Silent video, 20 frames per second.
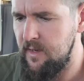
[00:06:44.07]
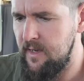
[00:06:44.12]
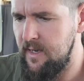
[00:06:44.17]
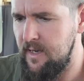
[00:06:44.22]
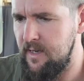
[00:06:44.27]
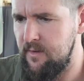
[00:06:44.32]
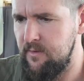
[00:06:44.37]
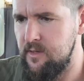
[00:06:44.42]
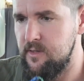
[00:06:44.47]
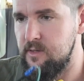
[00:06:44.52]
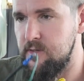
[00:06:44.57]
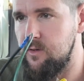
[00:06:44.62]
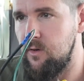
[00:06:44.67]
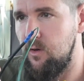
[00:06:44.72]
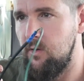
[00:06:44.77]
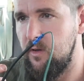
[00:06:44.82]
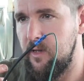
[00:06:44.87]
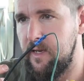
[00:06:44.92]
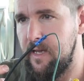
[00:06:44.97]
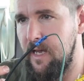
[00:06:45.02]
And this
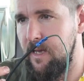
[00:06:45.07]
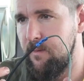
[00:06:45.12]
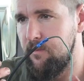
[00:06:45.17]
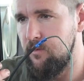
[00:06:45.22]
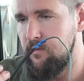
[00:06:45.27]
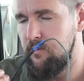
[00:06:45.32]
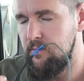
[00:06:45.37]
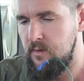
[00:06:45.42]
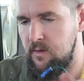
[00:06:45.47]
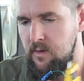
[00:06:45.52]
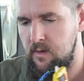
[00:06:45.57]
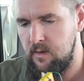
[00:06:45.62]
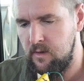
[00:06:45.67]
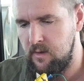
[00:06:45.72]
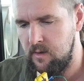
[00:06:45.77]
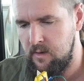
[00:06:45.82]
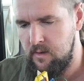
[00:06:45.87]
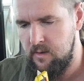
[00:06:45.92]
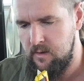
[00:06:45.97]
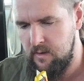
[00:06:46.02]
solar cable
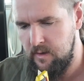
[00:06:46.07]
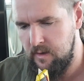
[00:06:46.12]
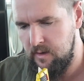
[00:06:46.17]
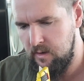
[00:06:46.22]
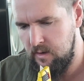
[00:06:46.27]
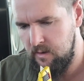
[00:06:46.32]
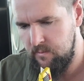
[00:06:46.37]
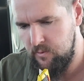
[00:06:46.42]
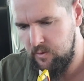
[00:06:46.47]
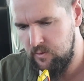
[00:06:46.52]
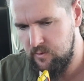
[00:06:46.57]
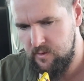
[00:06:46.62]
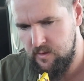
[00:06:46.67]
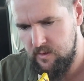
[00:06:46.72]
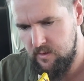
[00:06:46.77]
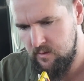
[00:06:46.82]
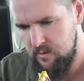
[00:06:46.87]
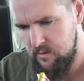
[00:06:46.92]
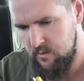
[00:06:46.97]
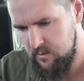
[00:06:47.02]
that I'm
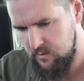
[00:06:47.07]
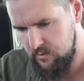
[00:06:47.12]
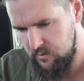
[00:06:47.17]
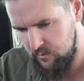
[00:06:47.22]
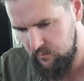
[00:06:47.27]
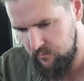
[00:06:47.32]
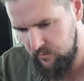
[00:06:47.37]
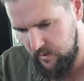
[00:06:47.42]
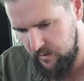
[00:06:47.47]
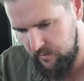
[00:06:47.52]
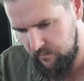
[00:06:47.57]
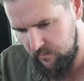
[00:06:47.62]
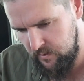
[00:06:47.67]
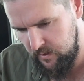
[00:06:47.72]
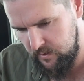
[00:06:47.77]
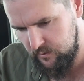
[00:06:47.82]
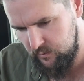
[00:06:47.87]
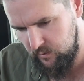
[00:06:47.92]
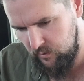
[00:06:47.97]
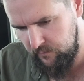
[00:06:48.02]
using to run
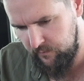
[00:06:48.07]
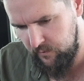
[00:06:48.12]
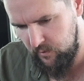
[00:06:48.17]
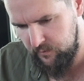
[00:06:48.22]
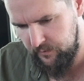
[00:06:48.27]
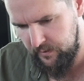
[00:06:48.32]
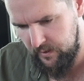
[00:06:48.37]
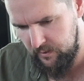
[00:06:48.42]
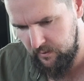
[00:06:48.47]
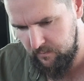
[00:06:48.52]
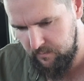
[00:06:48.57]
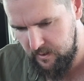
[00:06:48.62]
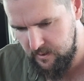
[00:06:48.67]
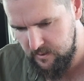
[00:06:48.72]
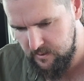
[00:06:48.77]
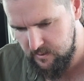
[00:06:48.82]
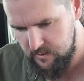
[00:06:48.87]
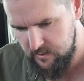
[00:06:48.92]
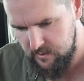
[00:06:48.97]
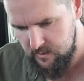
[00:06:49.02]
my 12 volt down the
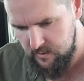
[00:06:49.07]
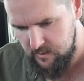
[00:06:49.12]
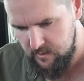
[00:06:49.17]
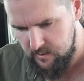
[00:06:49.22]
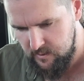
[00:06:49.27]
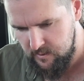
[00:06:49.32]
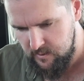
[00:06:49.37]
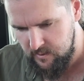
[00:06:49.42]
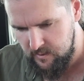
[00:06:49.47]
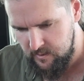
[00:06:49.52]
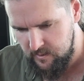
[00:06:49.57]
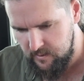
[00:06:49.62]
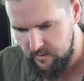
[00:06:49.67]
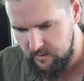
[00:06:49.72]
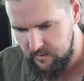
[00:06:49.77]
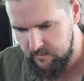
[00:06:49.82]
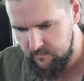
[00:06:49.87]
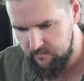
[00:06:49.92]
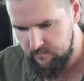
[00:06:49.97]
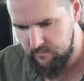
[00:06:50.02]
bus
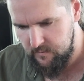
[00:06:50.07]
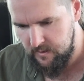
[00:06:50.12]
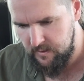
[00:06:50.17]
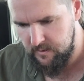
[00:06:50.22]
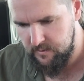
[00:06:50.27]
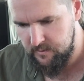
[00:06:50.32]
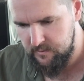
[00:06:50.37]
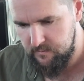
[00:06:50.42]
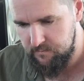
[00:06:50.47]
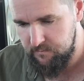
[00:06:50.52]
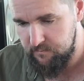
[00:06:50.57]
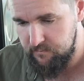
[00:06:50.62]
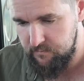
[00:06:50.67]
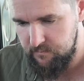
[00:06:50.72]
is